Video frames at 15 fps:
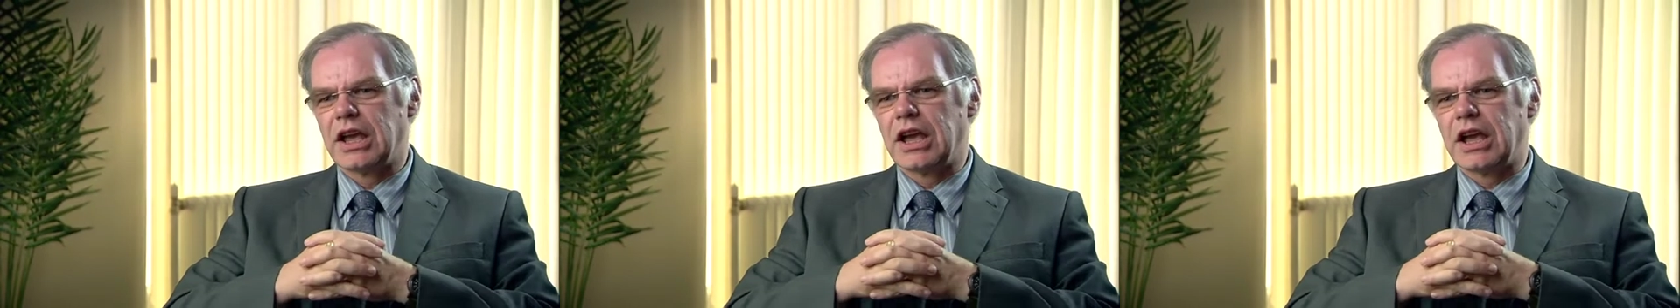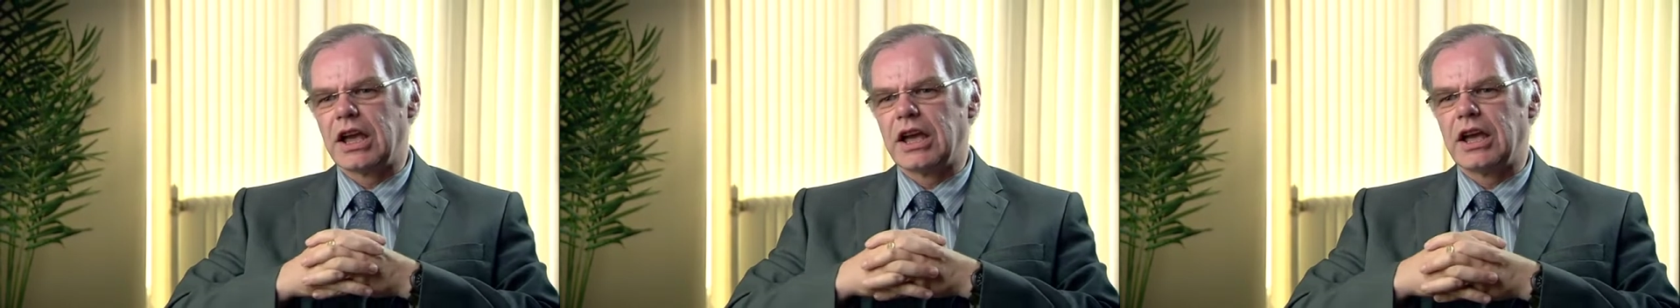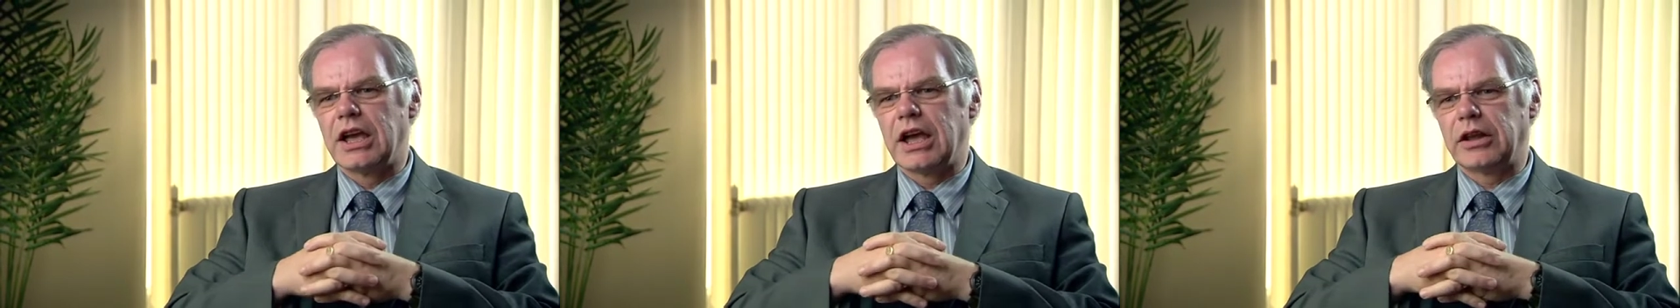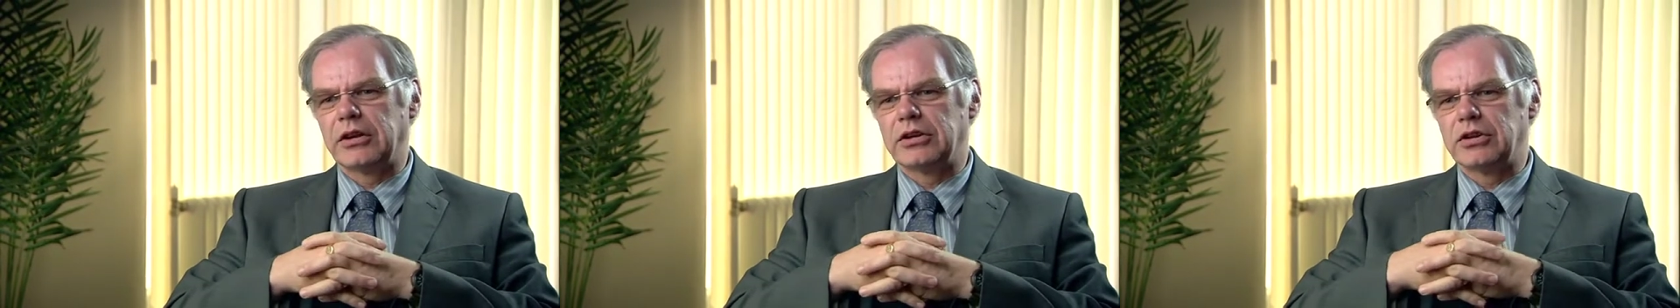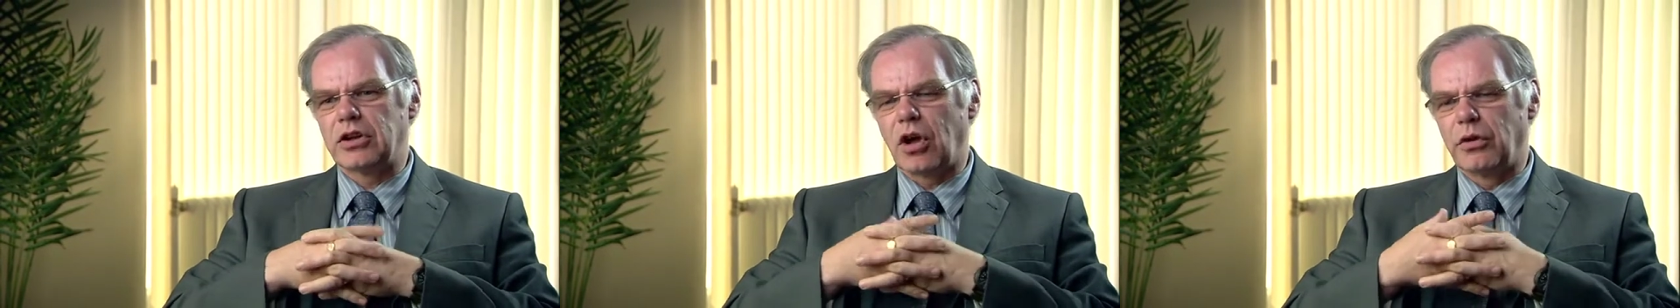
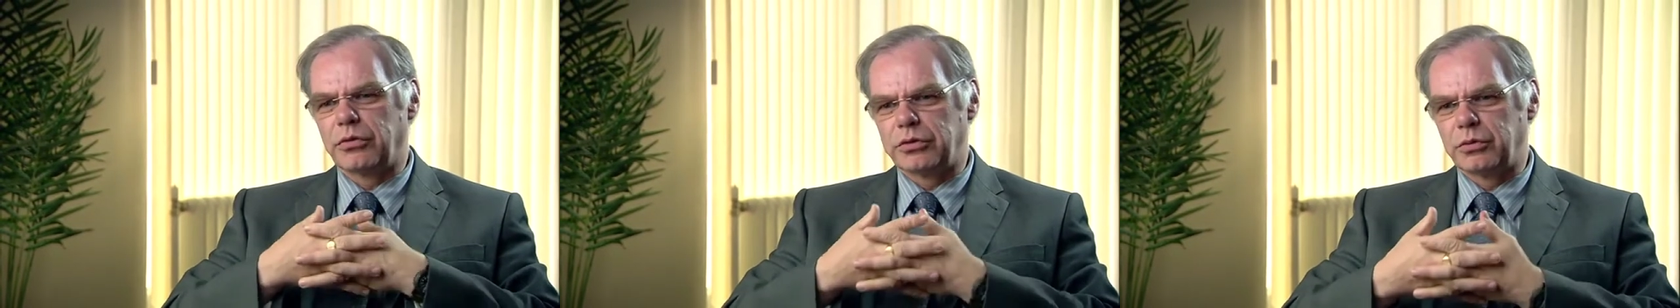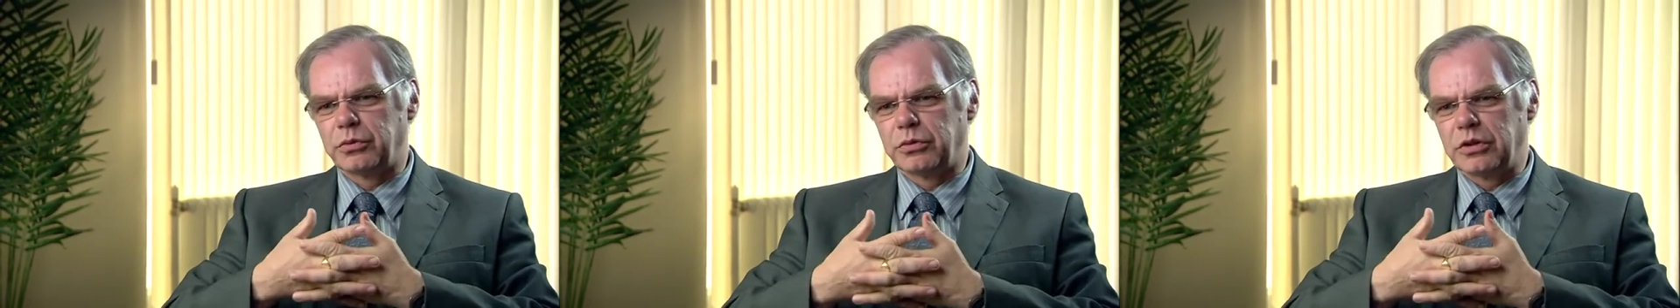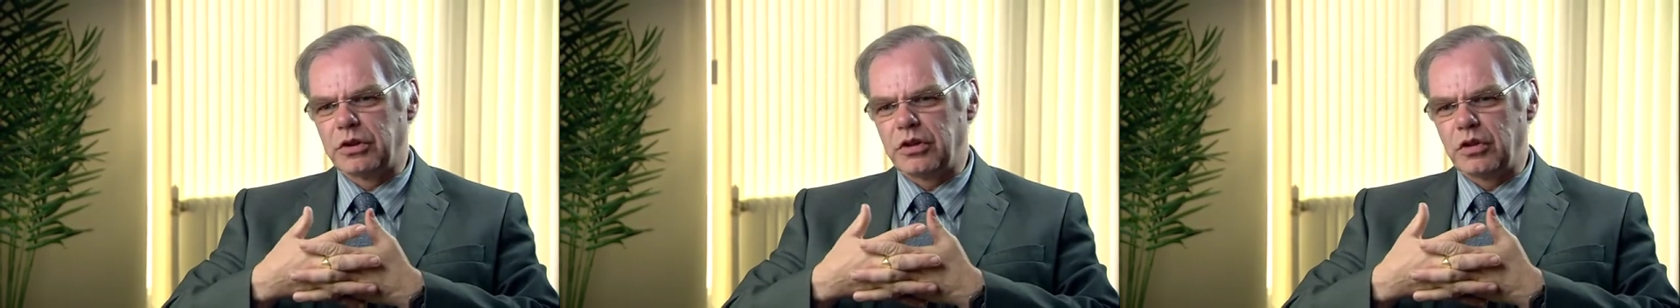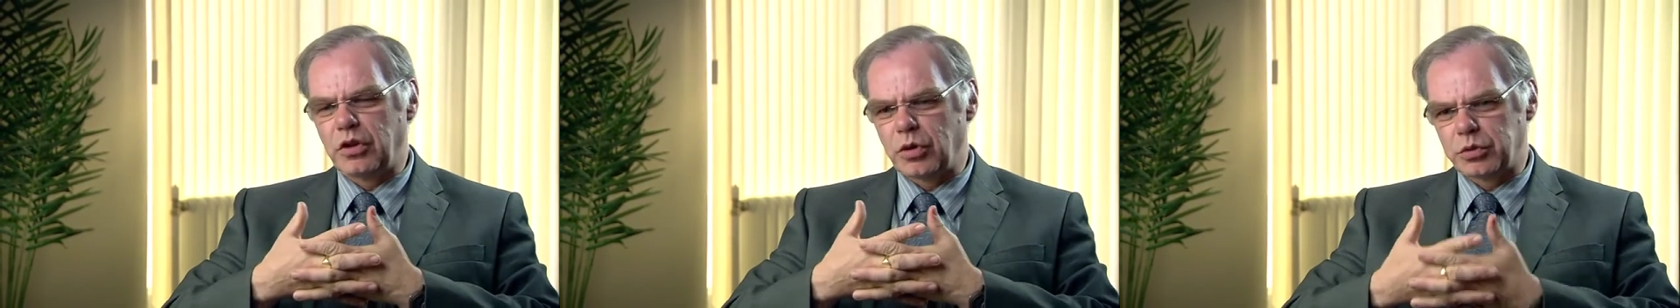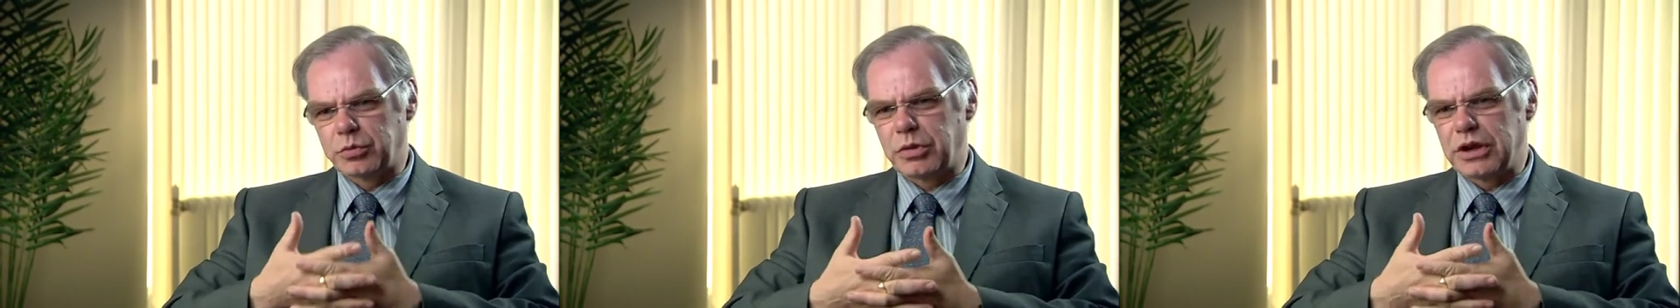and often
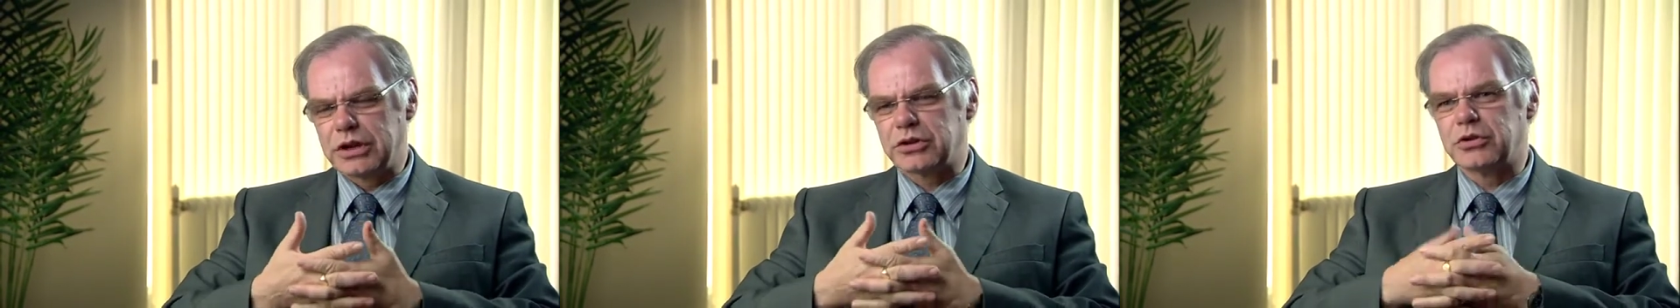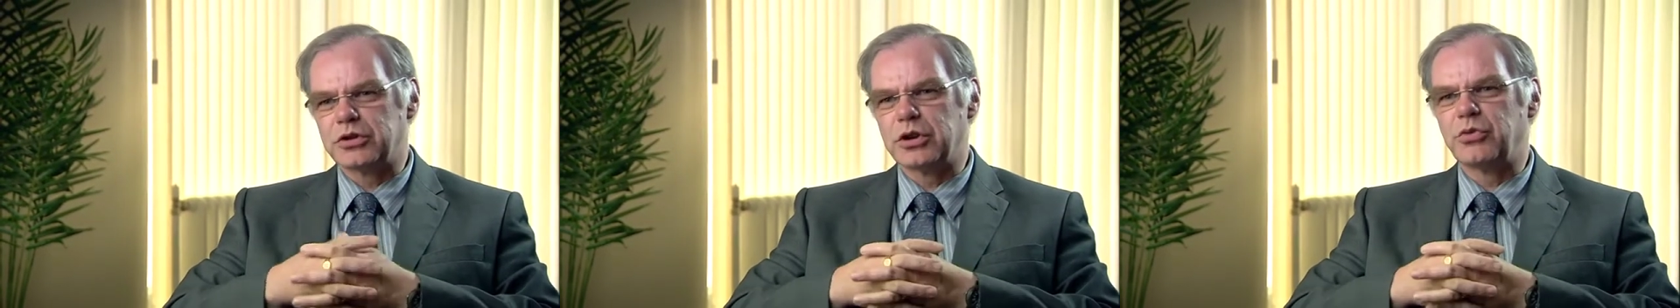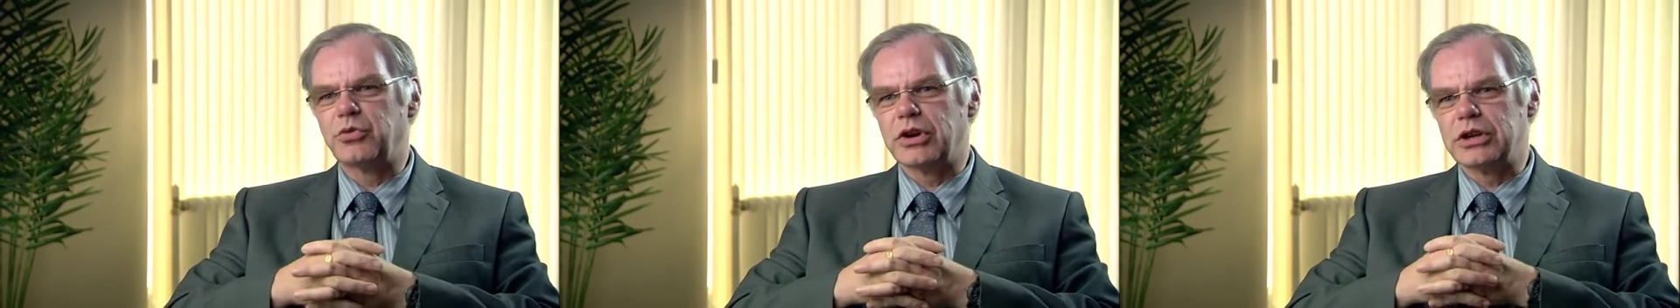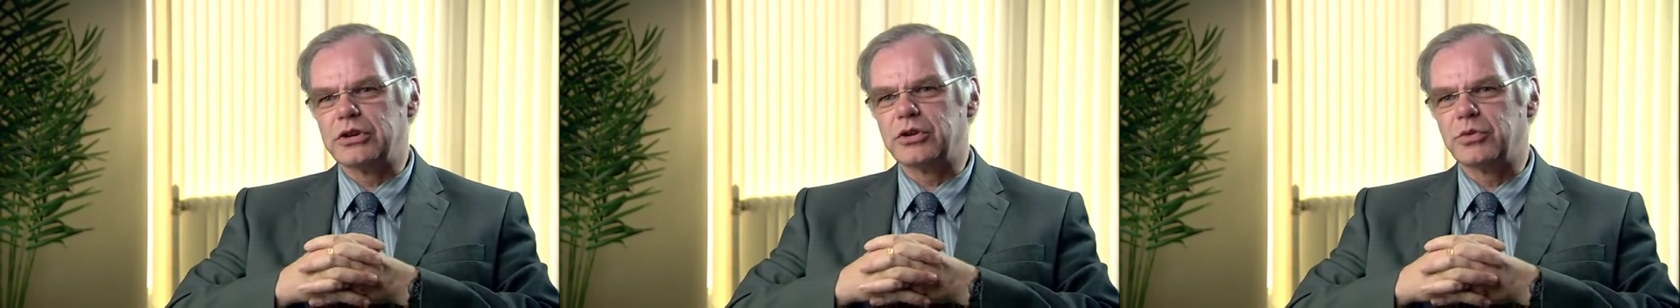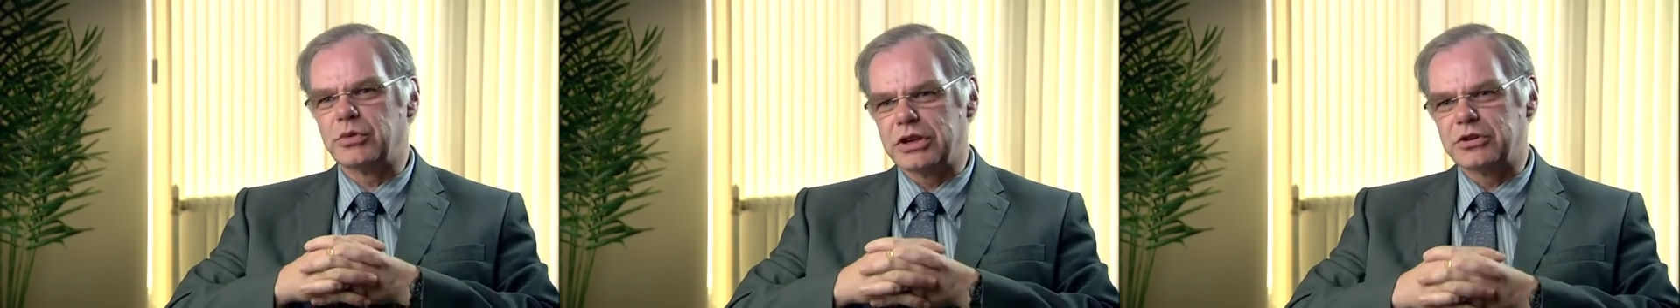those patients you really
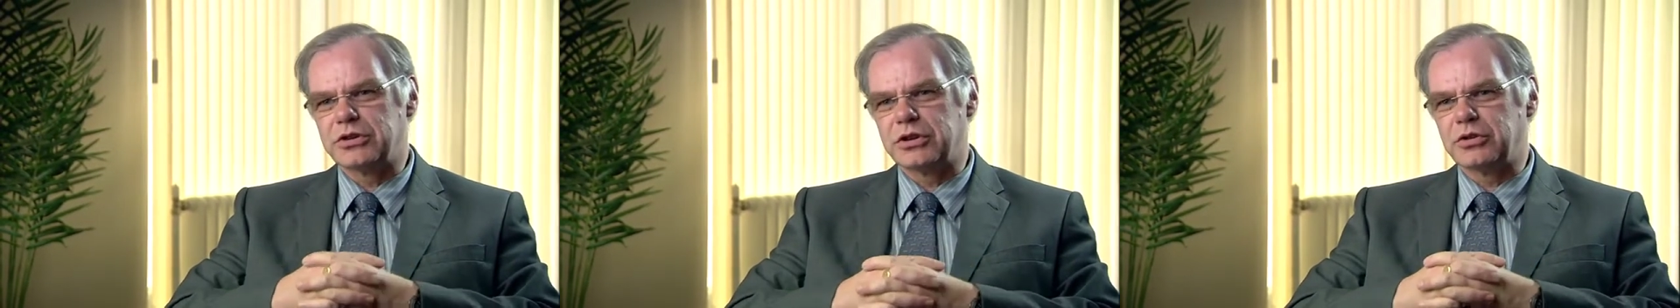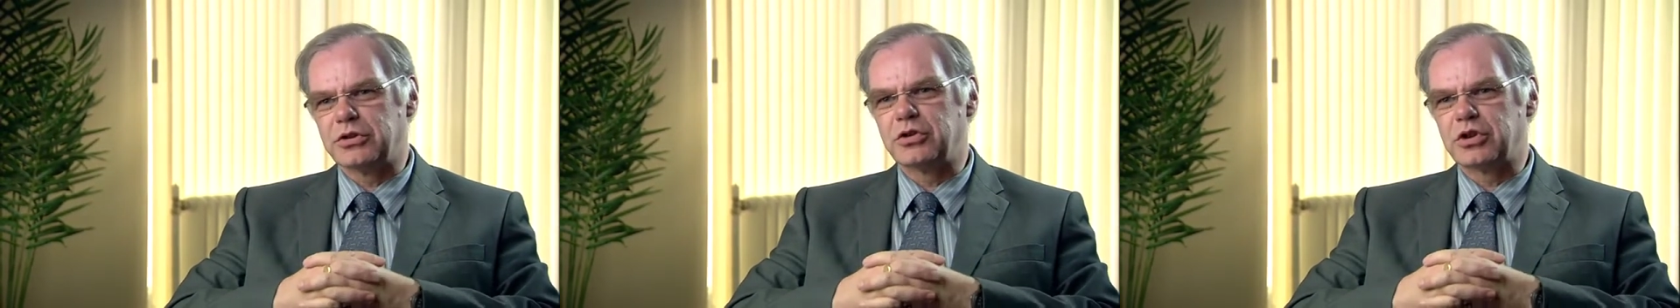do need to